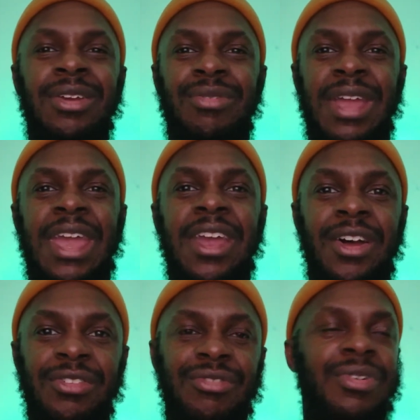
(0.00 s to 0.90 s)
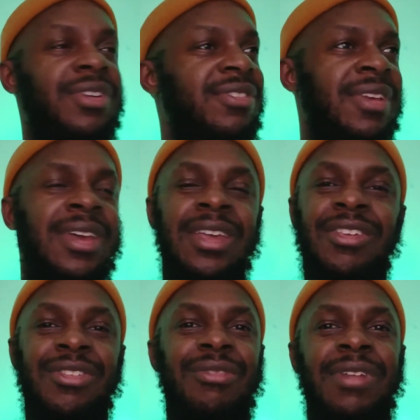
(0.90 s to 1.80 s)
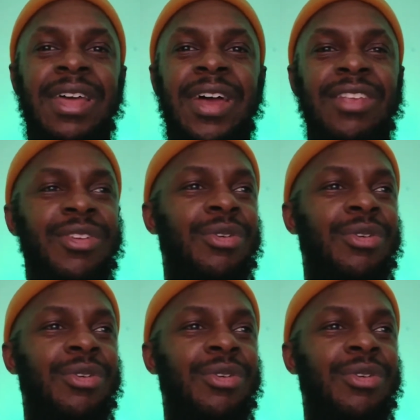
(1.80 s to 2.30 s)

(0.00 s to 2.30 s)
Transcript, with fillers: create constructs and stuff like that.